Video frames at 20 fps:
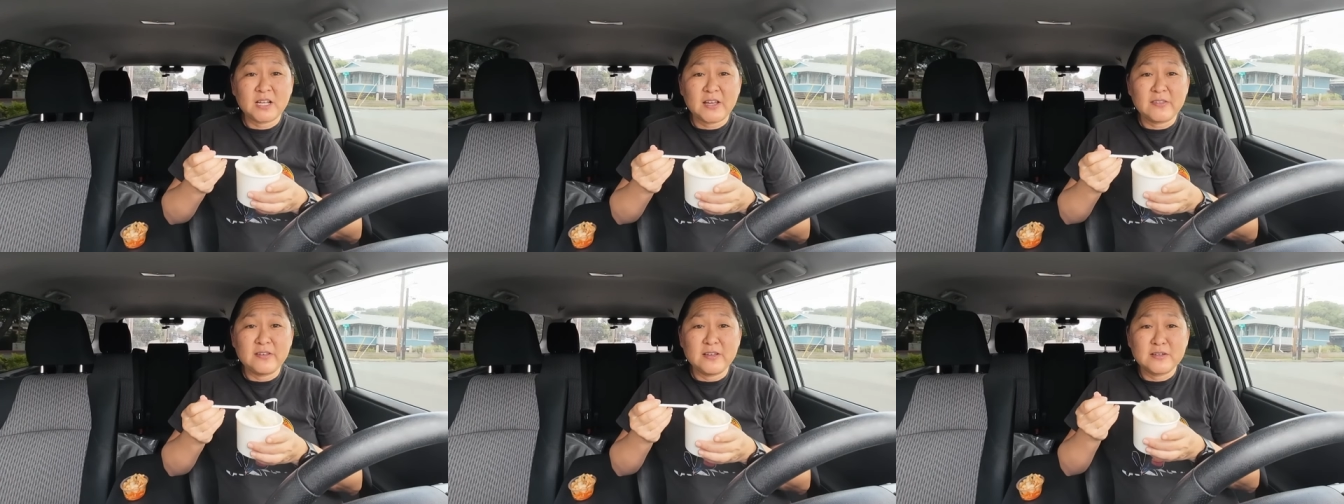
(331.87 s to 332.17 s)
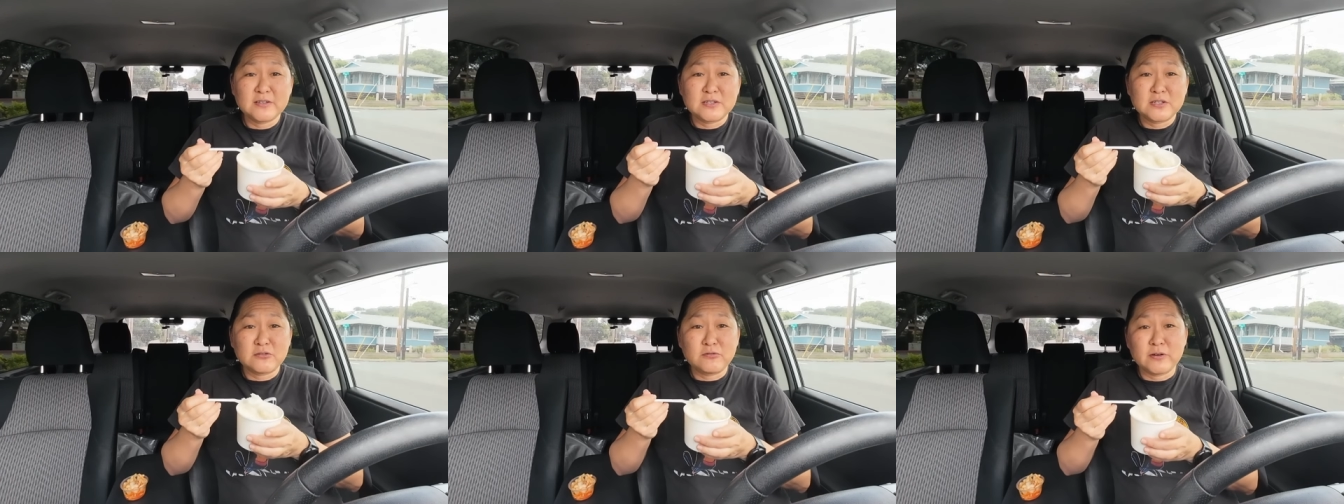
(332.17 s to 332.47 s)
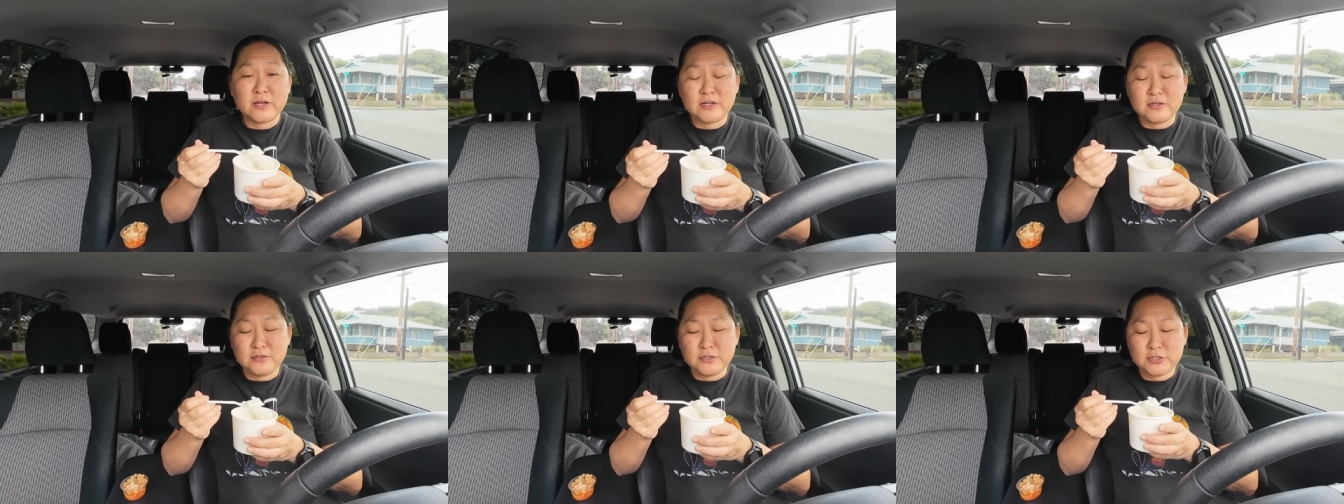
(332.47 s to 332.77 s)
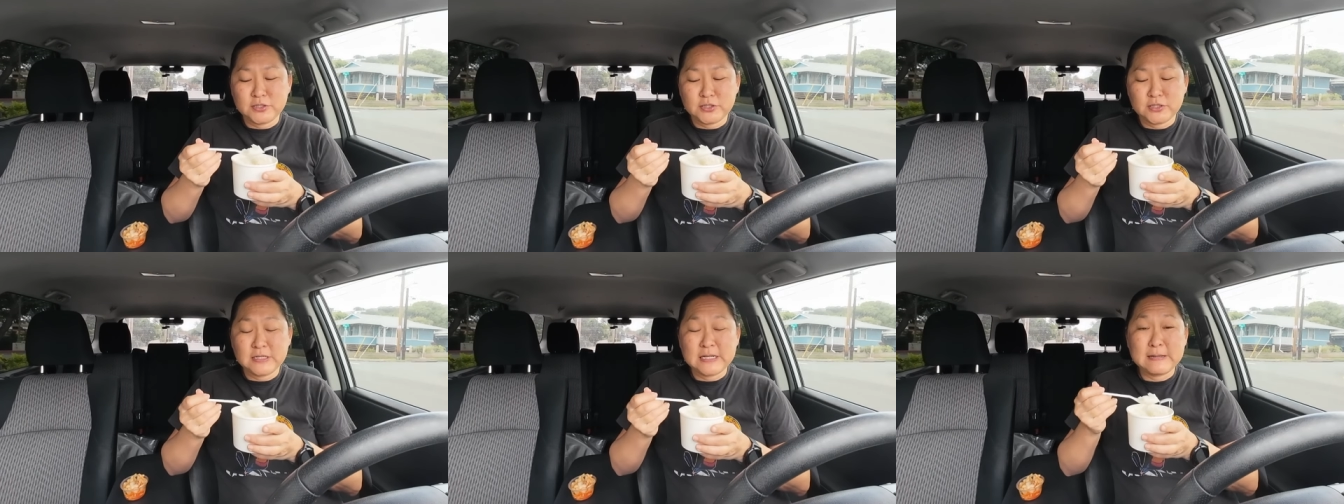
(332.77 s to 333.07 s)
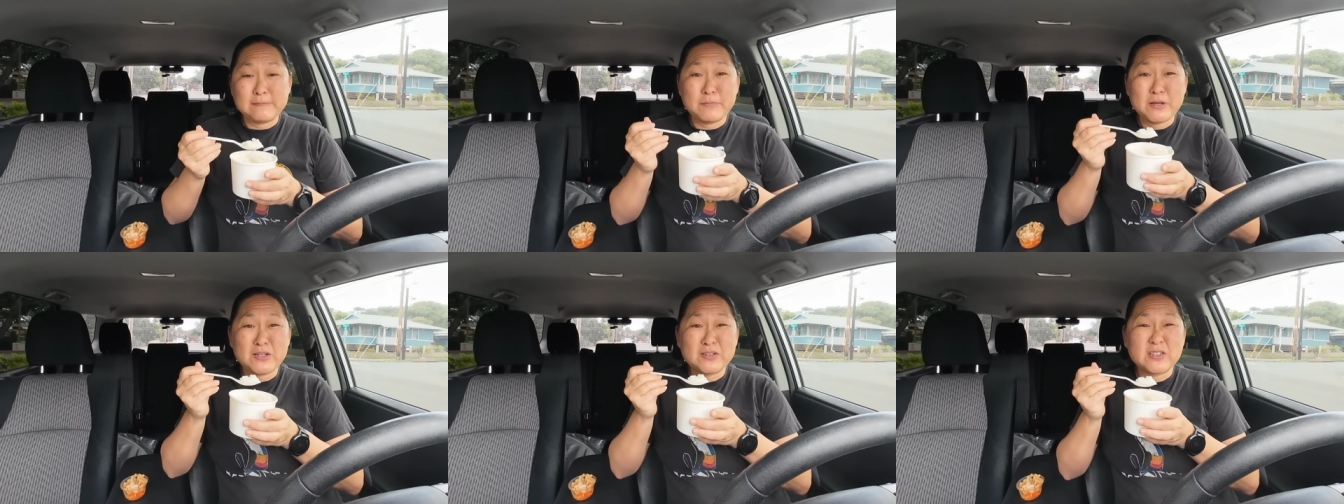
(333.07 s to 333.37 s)
I think it's a great addition
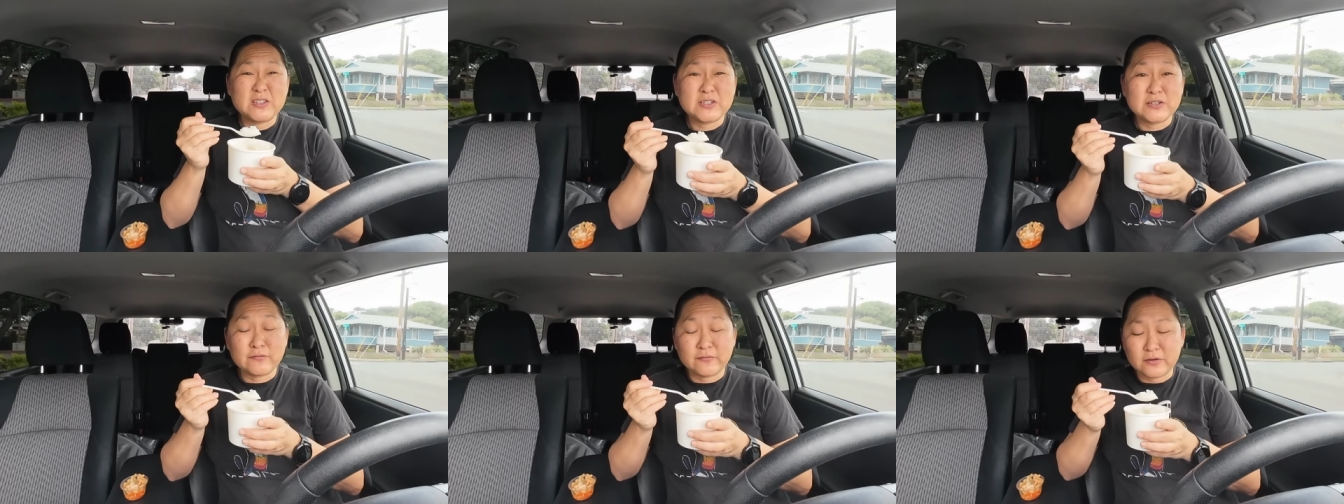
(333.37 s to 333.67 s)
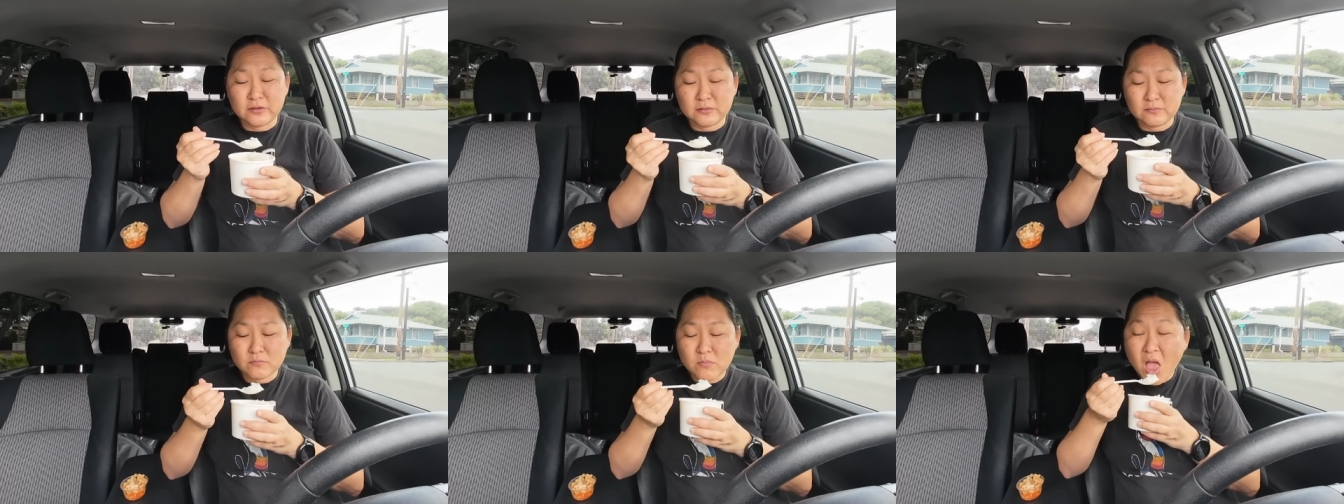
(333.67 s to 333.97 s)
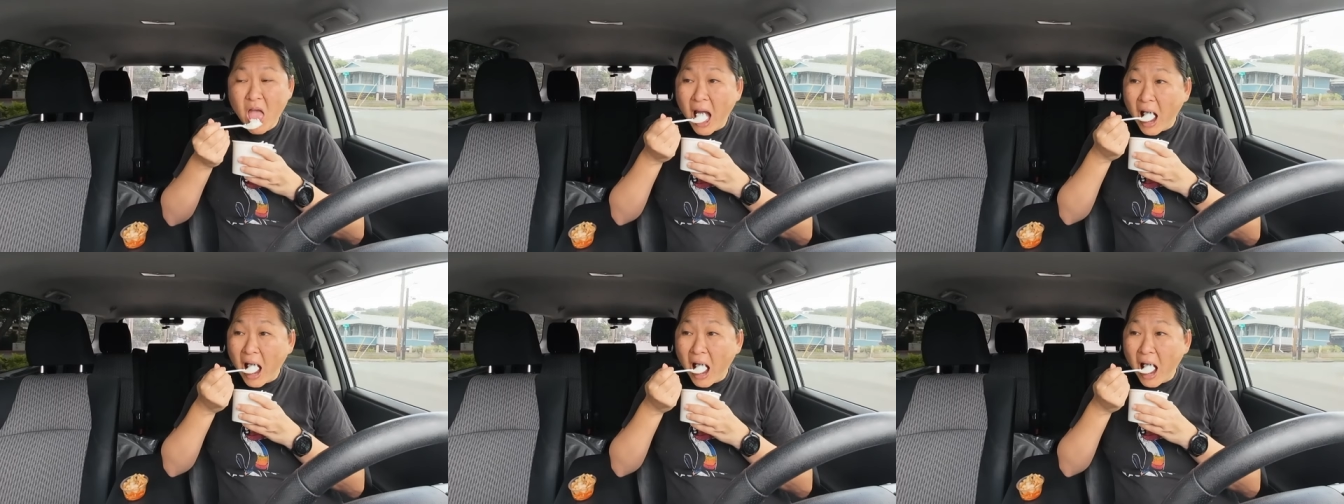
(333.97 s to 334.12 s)
and makes it different.